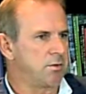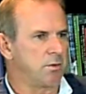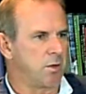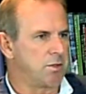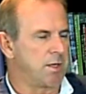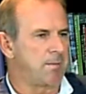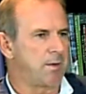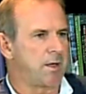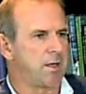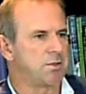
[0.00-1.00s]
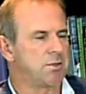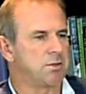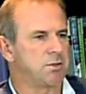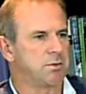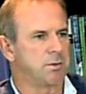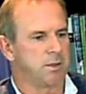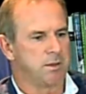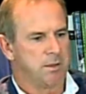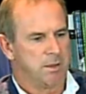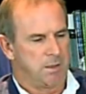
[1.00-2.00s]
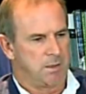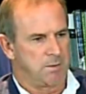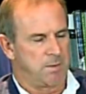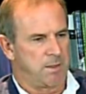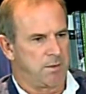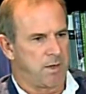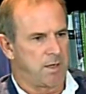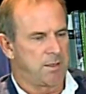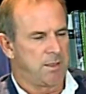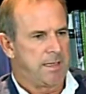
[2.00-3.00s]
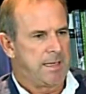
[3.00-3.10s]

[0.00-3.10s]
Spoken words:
or lodging application to being granted.